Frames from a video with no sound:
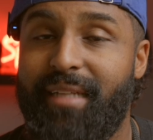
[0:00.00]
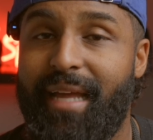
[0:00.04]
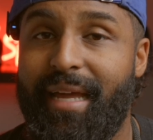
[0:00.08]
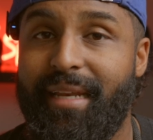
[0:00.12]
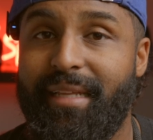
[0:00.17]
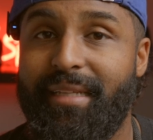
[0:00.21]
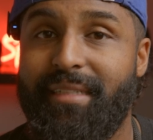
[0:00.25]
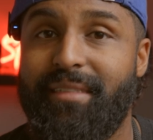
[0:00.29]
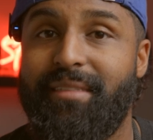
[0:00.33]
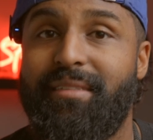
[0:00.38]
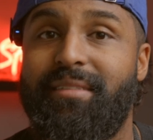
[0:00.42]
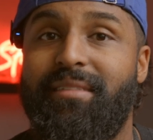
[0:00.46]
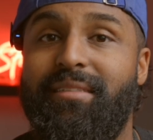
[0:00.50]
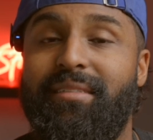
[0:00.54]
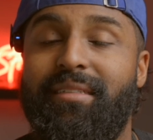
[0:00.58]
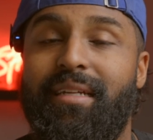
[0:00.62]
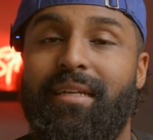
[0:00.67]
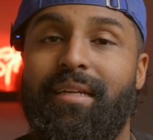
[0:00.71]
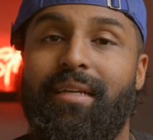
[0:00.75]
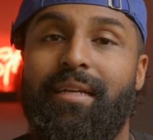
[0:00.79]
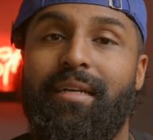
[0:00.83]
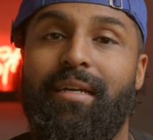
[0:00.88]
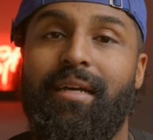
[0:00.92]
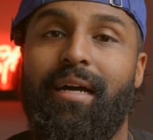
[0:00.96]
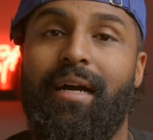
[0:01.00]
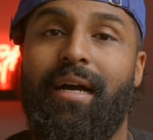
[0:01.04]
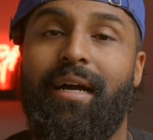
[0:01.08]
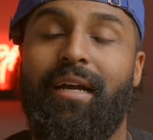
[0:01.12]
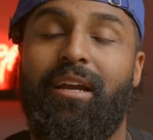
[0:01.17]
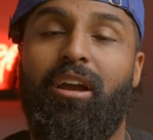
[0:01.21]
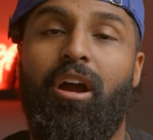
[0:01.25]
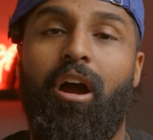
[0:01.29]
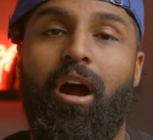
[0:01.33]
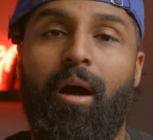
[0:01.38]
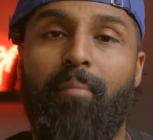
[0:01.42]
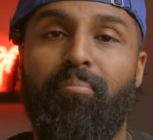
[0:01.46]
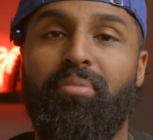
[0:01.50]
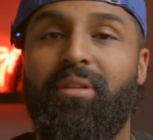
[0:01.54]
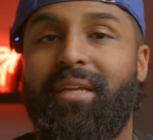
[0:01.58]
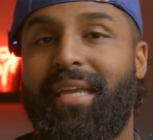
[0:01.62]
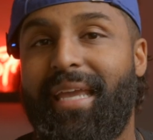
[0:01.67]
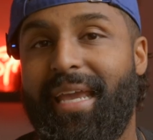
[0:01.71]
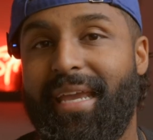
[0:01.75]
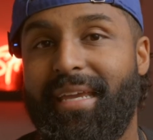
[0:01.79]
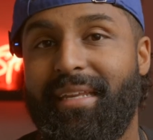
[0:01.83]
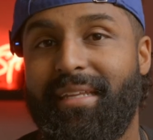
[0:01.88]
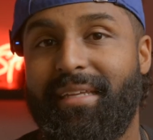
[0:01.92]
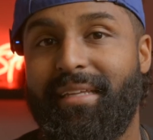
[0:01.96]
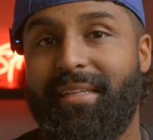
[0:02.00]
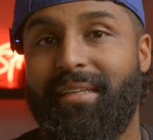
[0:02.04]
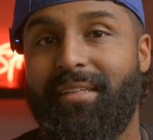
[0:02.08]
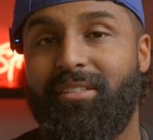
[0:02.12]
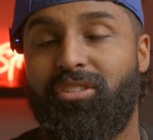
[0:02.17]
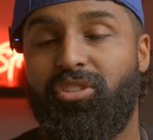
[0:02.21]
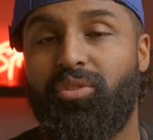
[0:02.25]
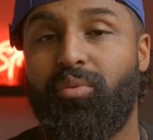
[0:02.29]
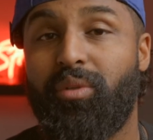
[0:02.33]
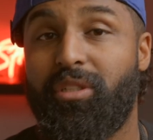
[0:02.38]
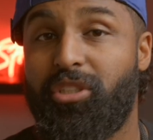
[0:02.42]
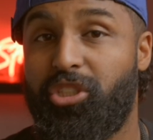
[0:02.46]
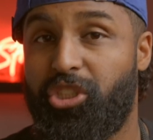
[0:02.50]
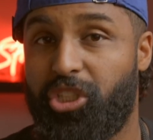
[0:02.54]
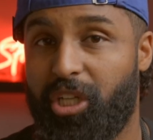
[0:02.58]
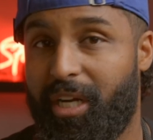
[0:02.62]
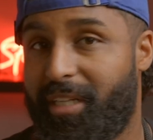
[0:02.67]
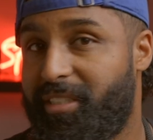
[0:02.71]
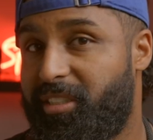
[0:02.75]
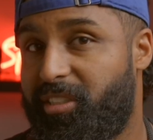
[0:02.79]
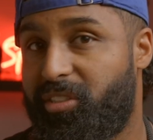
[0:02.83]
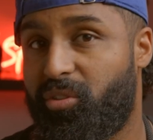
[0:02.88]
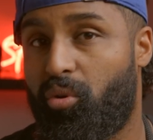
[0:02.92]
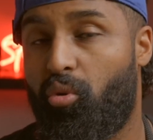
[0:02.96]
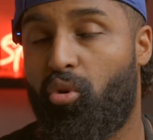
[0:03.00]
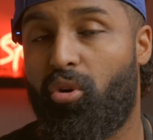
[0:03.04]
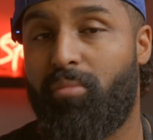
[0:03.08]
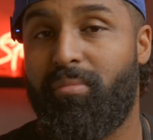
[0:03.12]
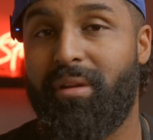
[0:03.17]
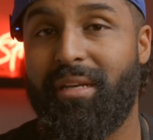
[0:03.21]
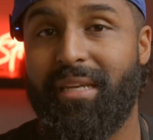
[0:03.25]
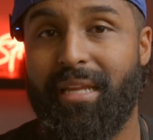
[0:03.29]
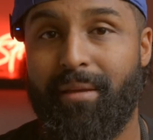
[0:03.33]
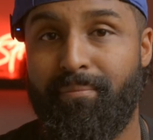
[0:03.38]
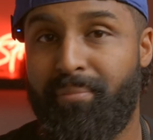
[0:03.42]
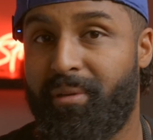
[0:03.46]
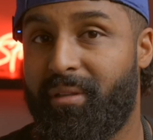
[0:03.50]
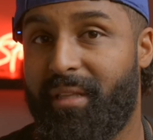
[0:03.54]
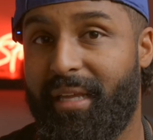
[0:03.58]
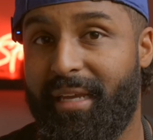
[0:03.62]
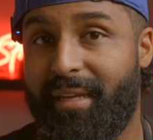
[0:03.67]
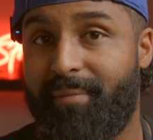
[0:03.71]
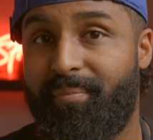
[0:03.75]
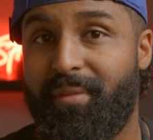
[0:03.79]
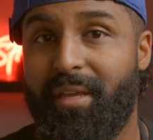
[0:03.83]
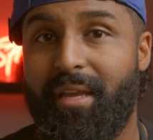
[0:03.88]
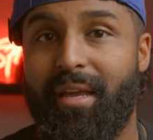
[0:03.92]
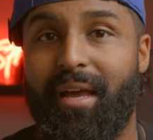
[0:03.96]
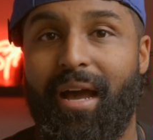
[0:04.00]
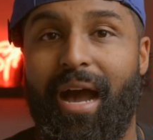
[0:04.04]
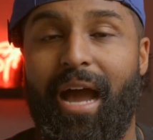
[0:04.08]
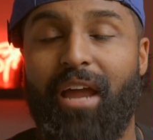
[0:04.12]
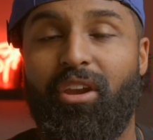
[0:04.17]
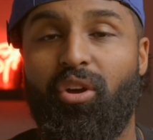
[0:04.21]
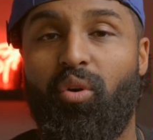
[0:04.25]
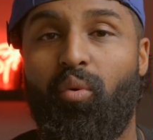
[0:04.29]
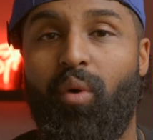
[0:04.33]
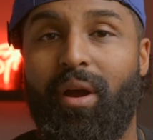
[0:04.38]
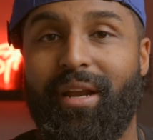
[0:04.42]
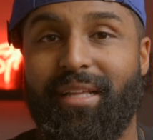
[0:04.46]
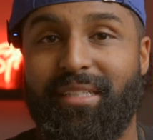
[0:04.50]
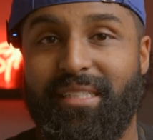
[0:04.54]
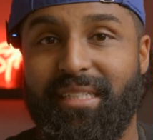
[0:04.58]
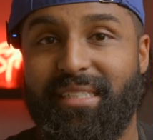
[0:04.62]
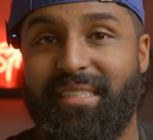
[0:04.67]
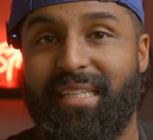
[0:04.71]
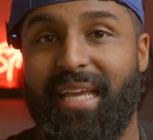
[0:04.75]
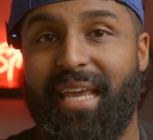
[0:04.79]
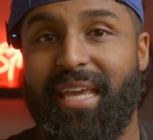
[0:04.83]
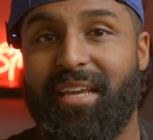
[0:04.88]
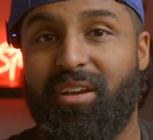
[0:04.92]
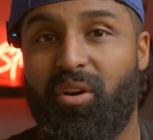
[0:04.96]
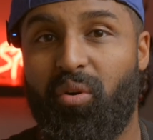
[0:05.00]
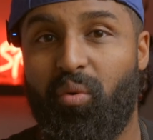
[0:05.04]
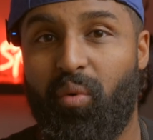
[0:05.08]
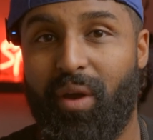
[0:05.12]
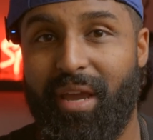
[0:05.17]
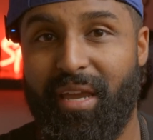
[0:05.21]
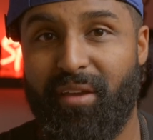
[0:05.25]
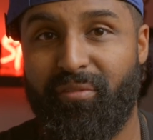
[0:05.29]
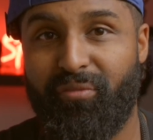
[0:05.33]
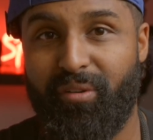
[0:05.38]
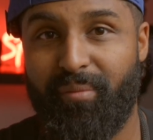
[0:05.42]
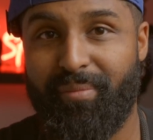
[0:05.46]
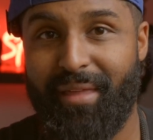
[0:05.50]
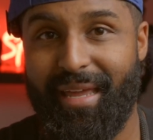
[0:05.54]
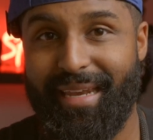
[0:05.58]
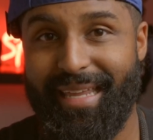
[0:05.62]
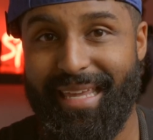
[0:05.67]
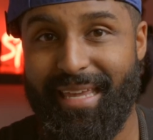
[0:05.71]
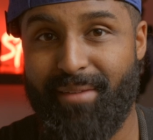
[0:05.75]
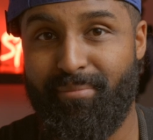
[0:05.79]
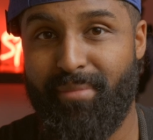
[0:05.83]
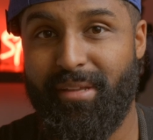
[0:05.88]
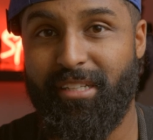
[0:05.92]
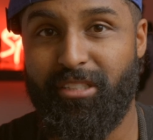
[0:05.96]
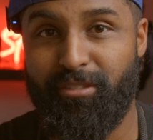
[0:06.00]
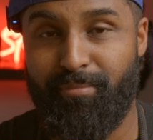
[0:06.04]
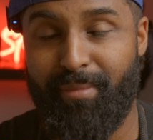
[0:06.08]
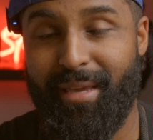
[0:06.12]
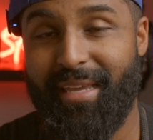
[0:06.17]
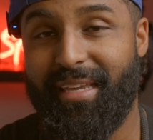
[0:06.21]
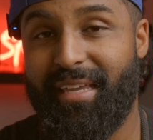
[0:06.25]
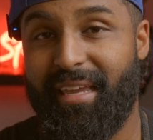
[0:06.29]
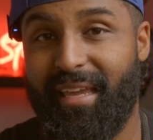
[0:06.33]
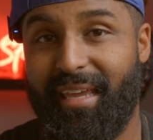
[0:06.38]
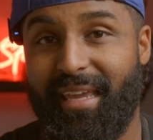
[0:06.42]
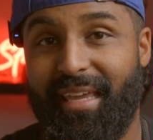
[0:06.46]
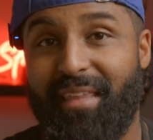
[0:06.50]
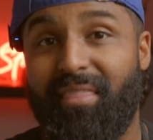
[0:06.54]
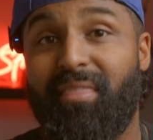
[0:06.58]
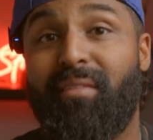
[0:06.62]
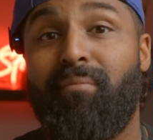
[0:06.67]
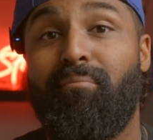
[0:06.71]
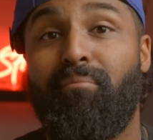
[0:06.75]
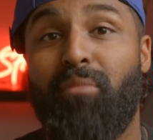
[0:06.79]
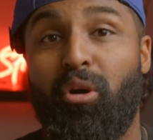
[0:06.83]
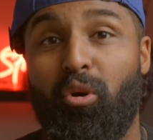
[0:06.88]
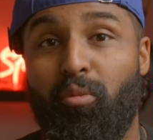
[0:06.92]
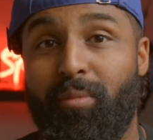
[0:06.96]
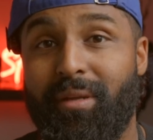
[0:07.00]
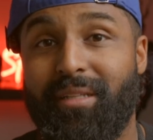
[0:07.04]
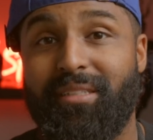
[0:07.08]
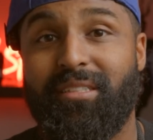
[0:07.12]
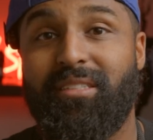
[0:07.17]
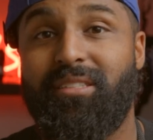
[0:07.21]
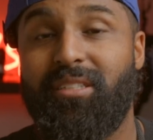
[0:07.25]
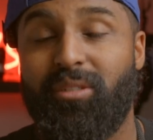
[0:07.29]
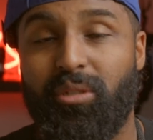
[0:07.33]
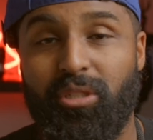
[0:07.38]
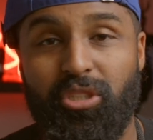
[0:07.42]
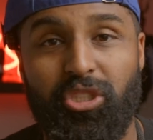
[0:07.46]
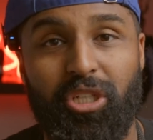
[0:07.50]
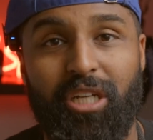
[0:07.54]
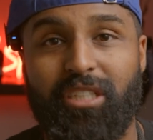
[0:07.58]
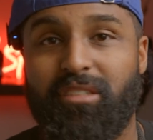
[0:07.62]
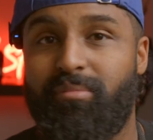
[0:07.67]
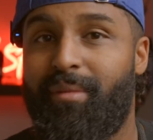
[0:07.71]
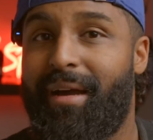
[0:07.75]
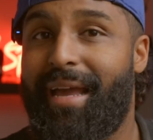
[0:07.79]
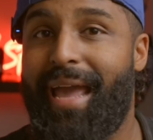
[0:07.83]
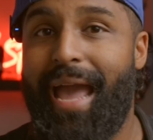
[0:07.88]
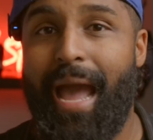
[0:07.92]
that is complicated to adjust or manipulate. I don't want it to take away from that image making in the moment, to adjust my